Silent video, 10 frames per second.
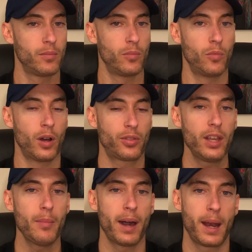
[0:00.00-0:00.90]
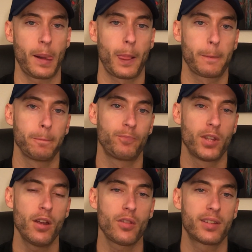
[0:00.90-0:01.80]
Well, think about it.
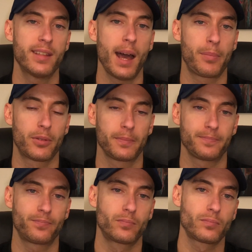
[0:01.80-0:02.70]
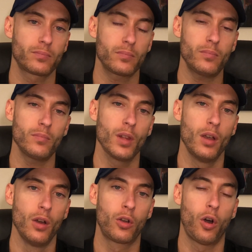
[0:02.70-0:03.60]
Here are the steps.
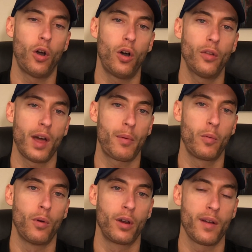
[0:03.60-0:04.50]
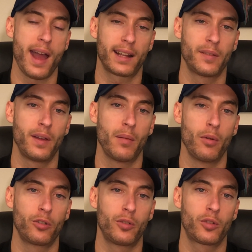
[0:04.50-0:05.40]
Call 911 or activate your
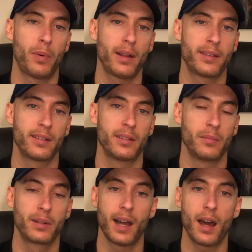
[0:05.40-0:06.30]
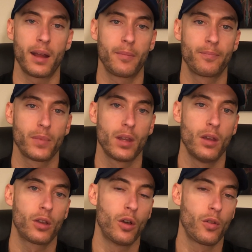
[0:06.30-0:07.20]
emergency response system. Got
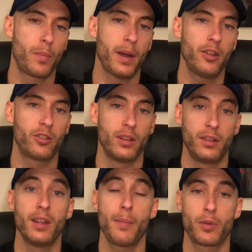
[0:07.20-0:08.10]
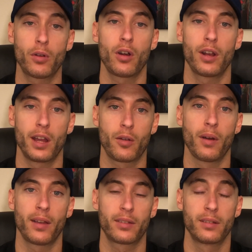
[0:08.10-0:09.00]
it. Go to the patient. Yep, they're in cardiac
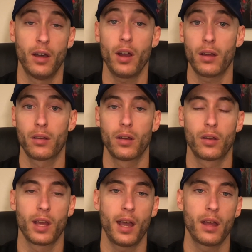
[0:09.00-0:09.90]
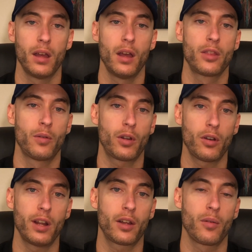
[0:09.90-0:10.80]
arrest. All right, okay. They're in
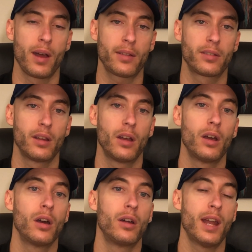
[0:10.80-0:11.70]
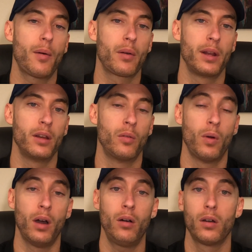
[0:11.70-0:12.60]
cardiac arrest. Now what do?
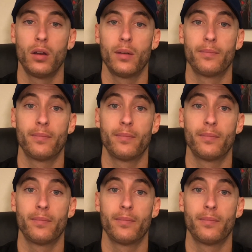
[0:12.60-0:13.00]
Well,